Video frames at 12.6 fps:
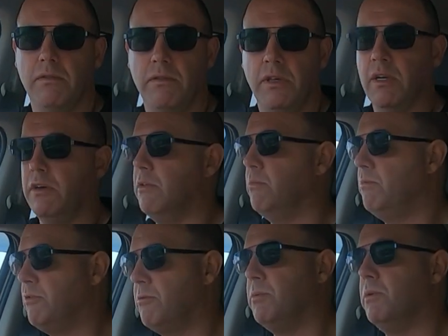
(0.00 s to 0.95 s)
you know, the
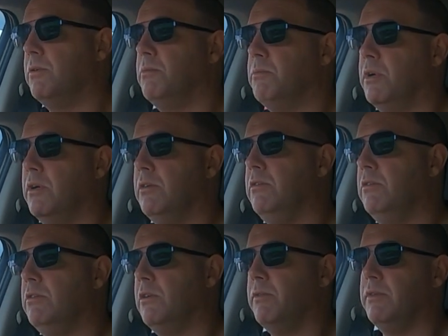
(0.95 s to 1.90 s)
sport mode
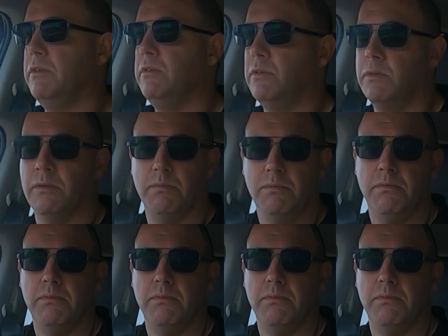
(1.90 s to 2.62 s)
of it, or